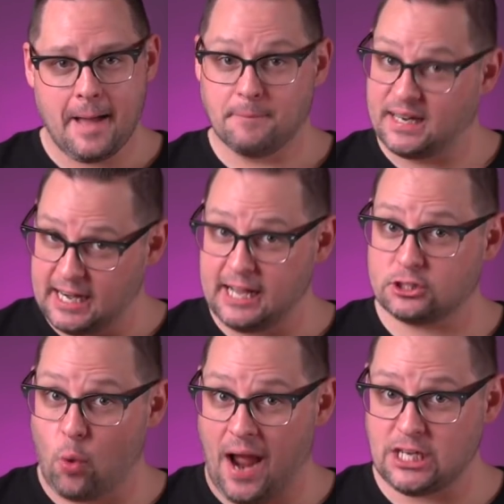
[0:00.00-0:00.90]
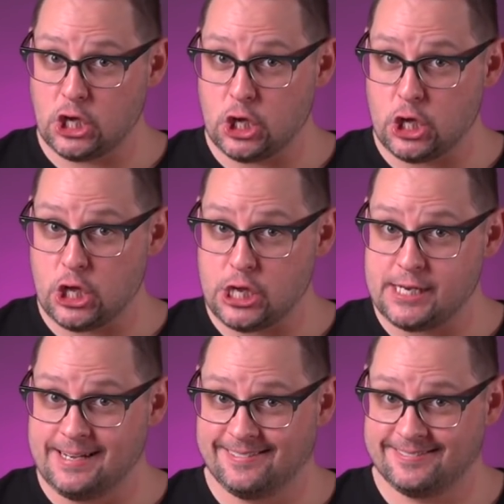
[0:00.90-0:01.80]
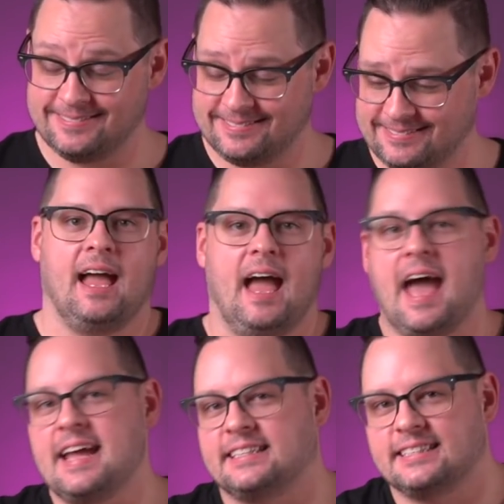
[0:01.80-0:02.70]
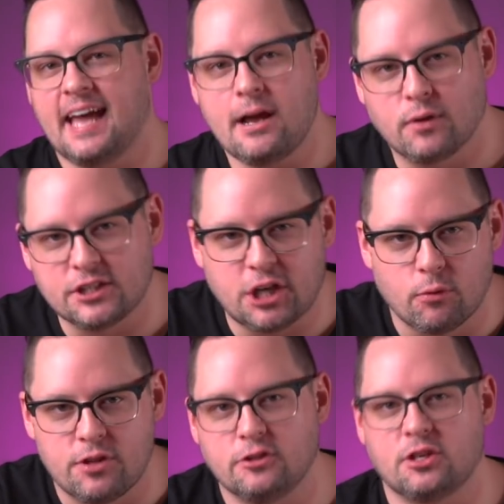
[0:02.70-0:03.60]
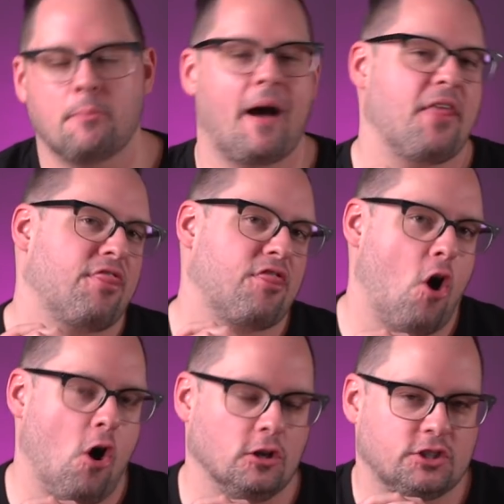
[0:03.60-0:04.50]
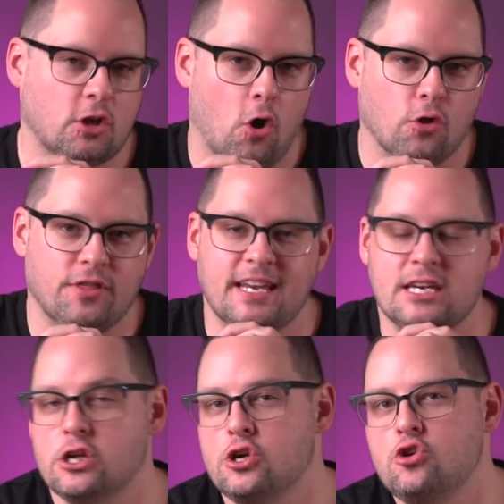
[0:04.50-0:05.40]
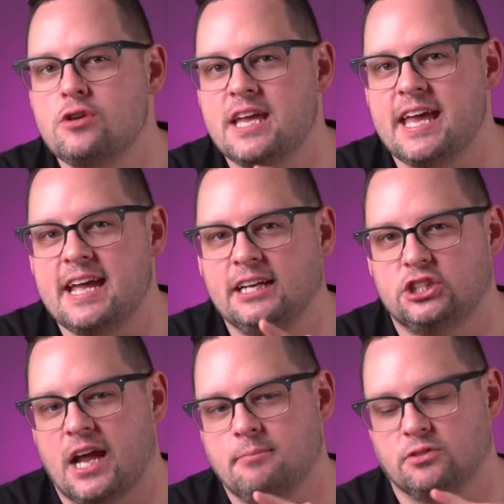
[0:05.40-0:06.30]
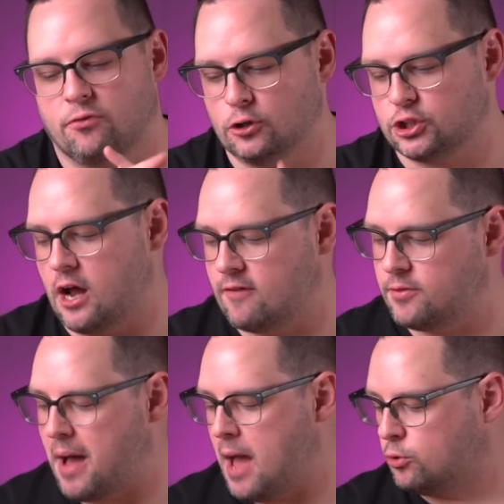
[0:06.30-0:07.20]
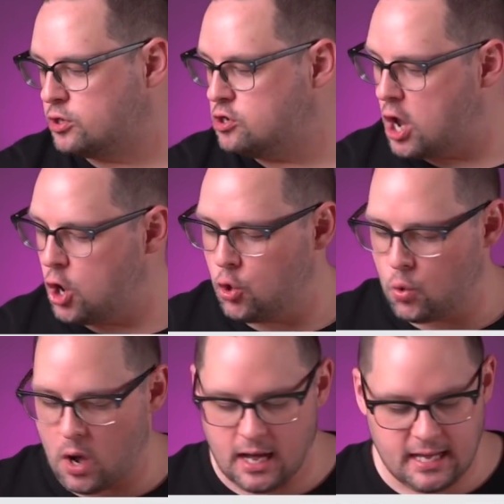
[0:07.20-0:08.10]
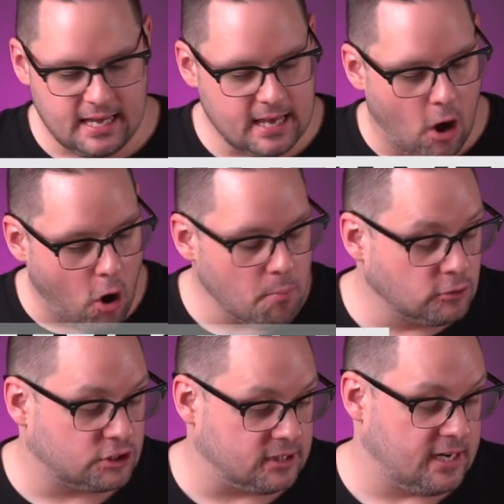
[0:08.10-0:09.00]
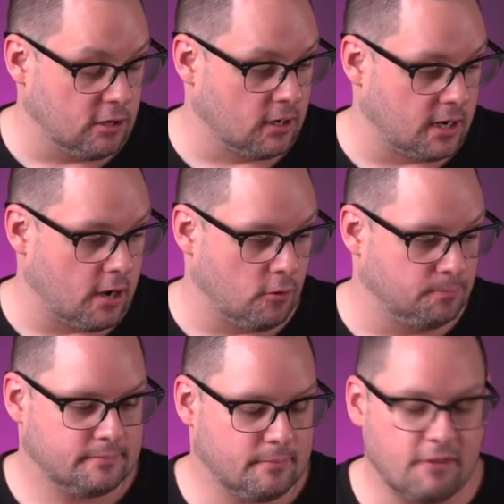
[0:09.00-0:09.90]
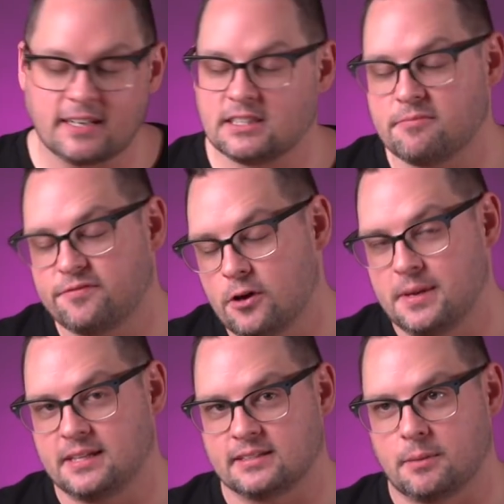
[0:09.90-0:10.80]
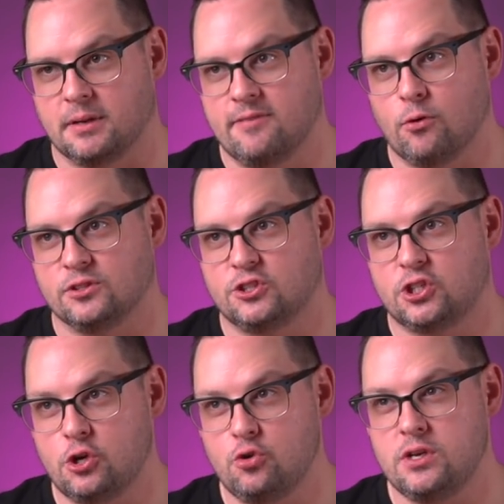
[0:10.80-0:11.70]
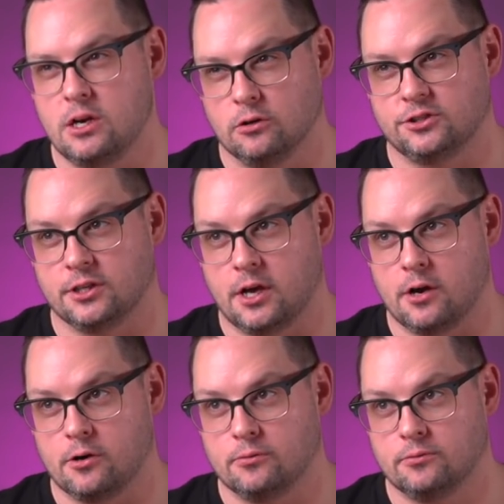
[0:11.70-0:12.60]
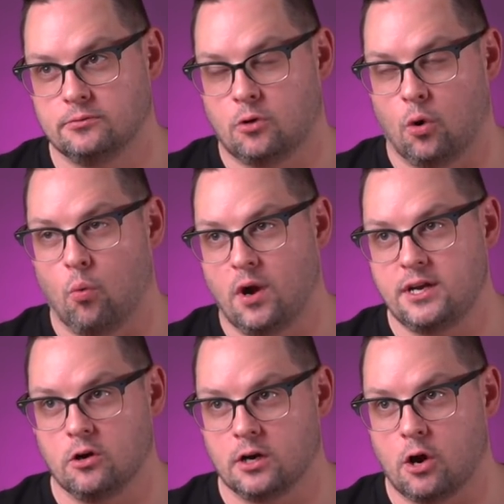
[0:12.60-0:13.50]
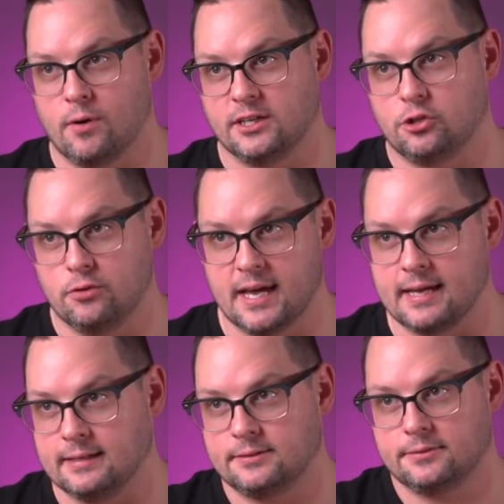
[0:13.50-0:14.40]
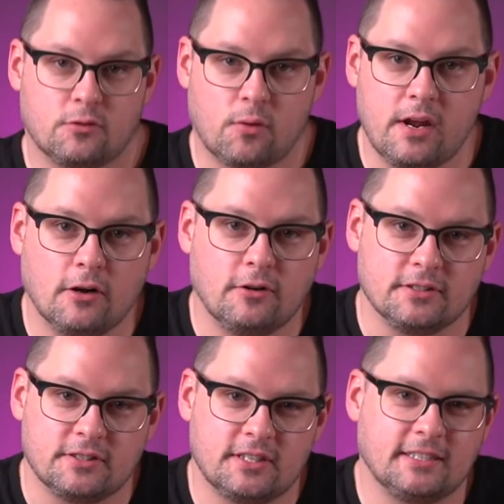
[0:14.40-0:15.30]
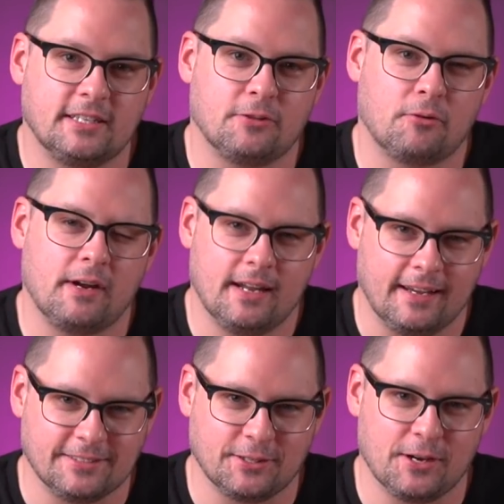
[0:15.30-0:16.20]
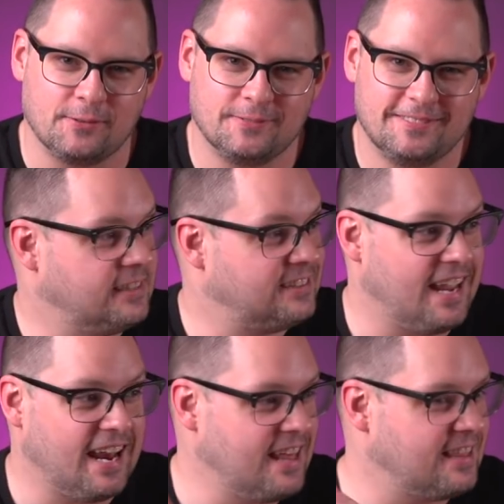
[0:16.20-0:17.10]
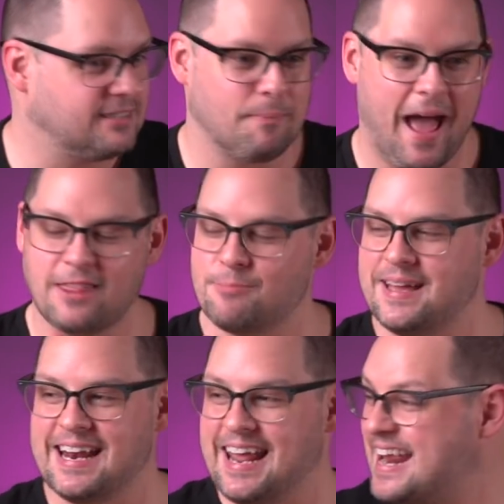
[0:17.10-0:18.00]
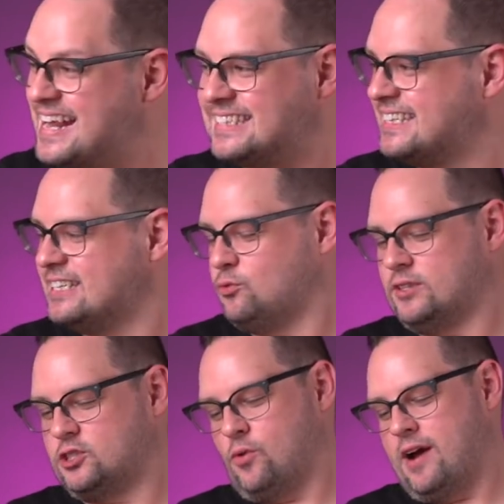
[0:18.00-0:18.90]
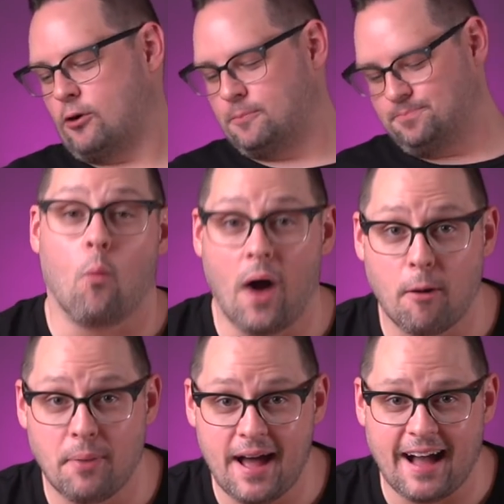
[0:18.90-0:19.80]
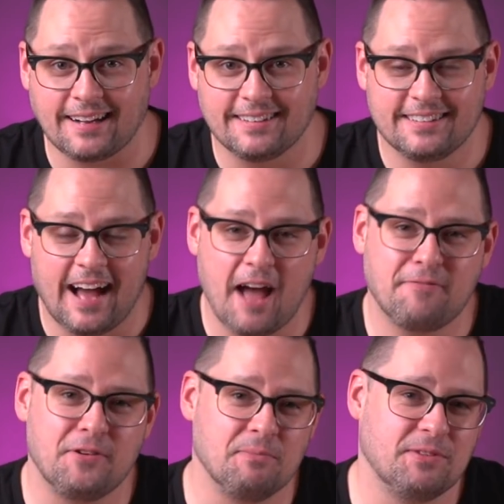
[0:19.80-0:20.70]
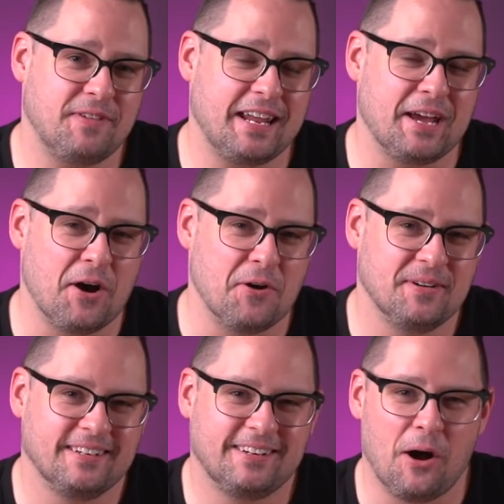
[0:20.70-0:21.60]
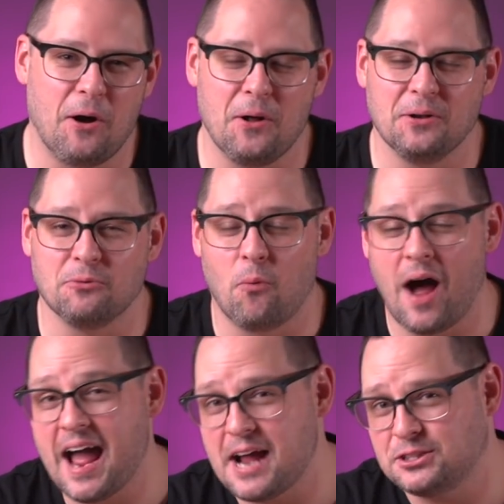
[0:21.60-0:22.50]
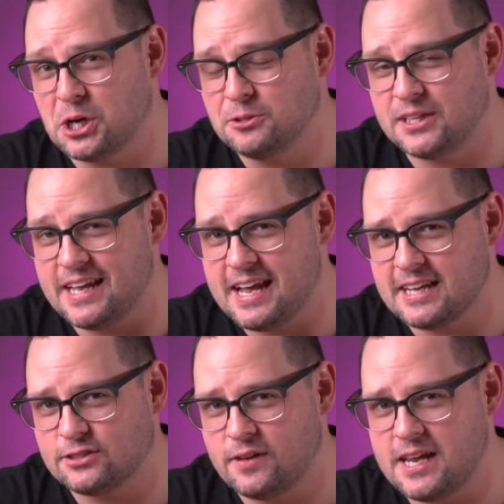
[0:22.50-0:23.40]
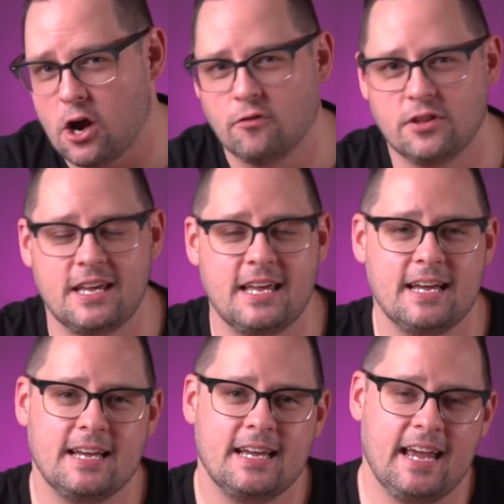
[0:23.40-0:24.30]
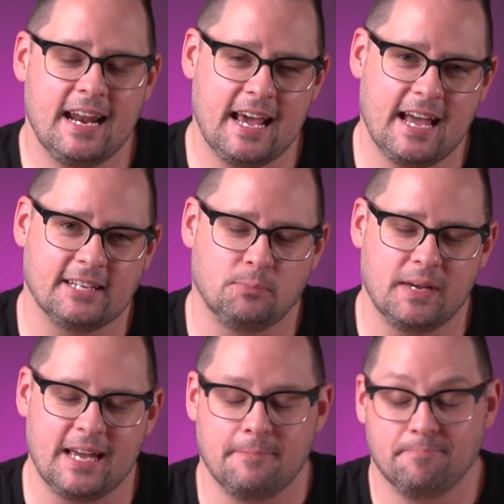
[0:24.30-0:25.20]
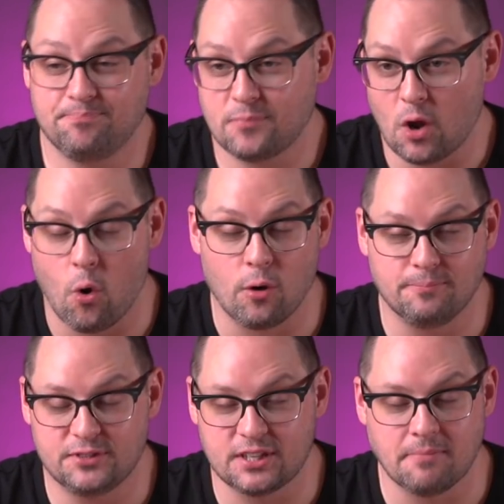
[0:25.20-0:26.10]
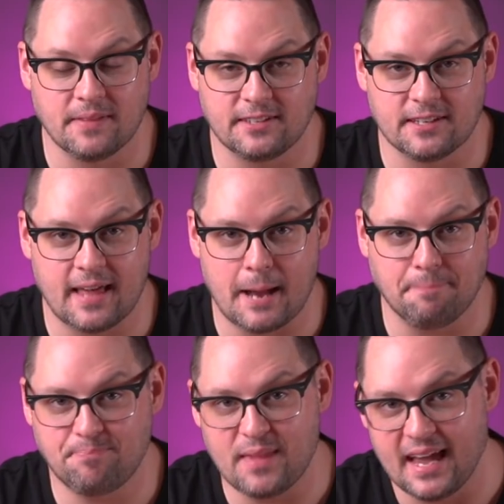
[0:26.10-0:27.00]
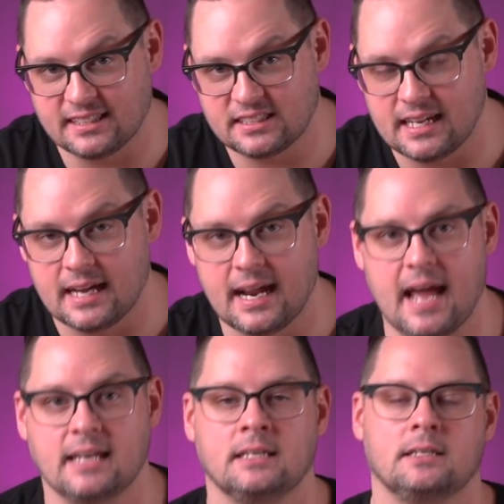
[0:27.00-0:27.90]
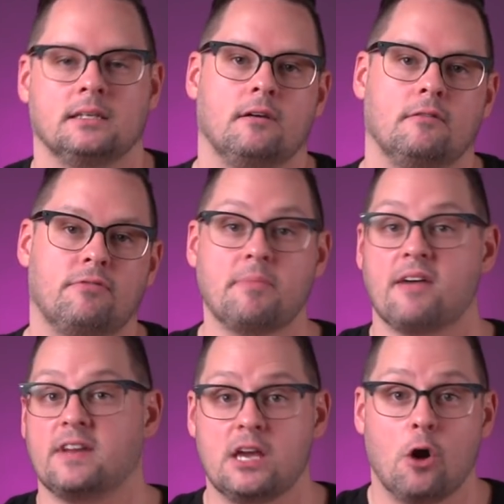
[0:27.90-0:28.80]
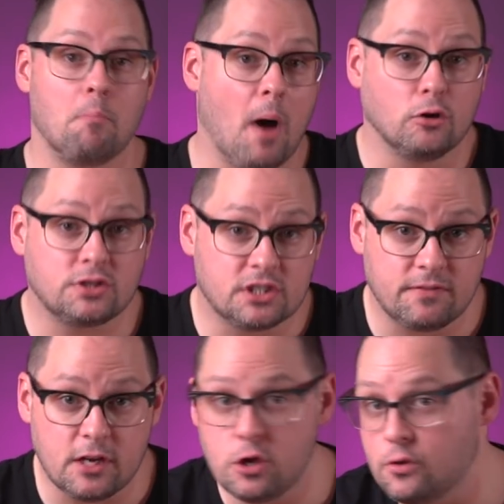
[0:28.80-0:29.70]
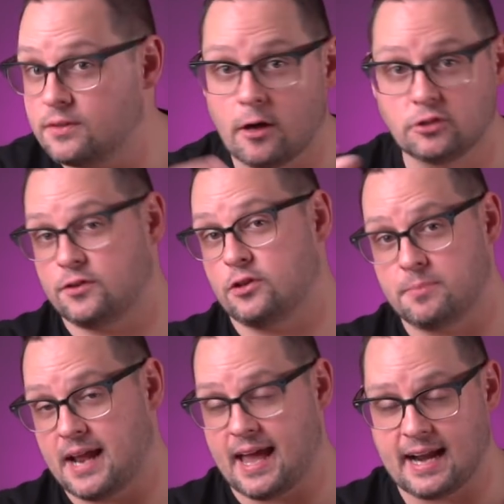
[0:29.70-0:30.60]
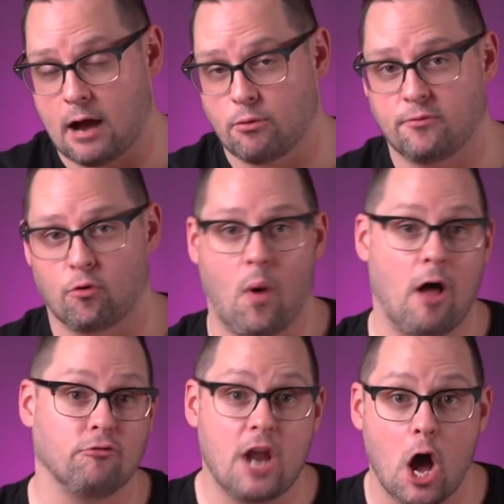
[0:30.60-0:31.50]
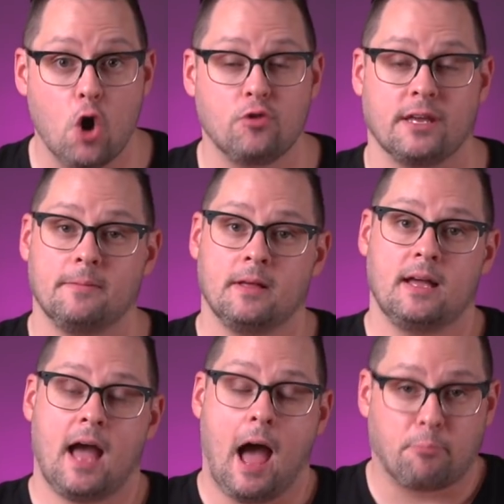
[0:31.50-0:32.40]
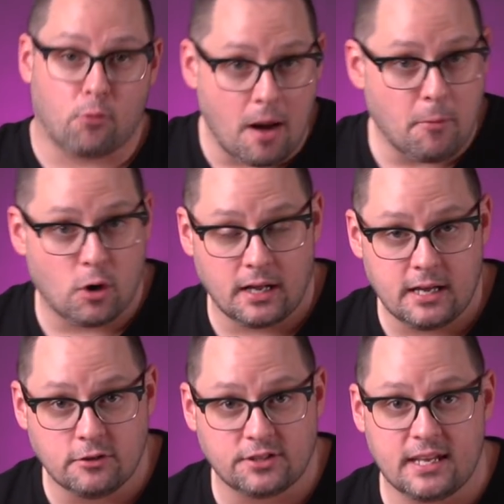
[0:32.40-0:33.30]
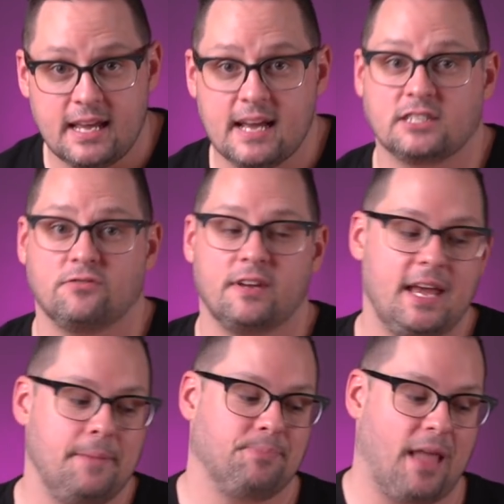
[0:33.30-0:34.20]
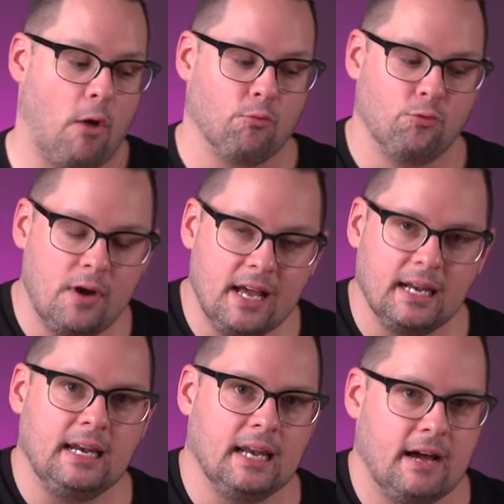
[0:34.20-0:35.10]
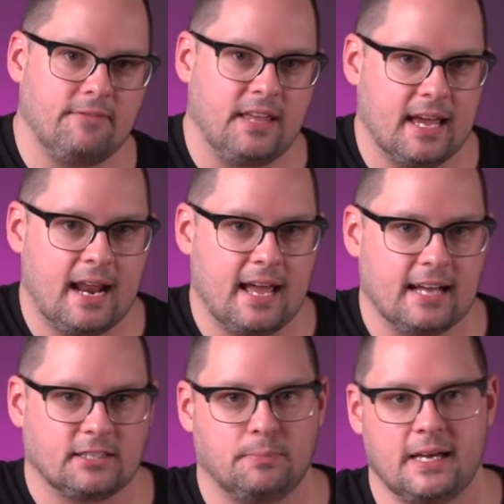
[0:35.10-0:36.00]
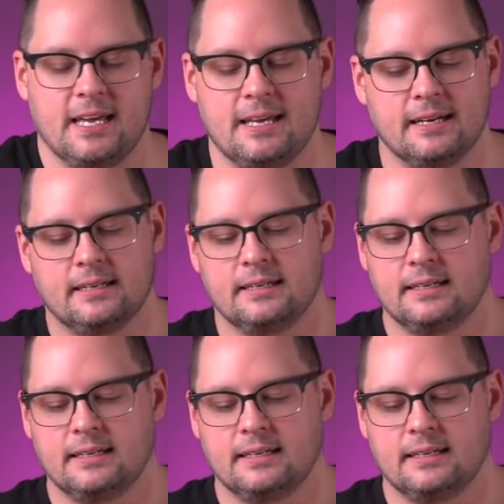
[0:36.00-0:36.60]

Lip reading: But it is quite good. Hey, today I want to share with you some of my thoughts on the New King James Version of the Bible. You know, almost a year ago. Matter of fact, as I'm filming this, I believe it was 2 years ago. Or 1 year ago in 2 days. 363 days ago. Is any of this math making any sense whatsoever? A while back, I filmed a video called Why I Chose the ESV over the NASB, or something to that extent. And from that video, most of you, and those of you that have been hanging out with me for a while, know that I primarily use the ESV. I really love the NASB.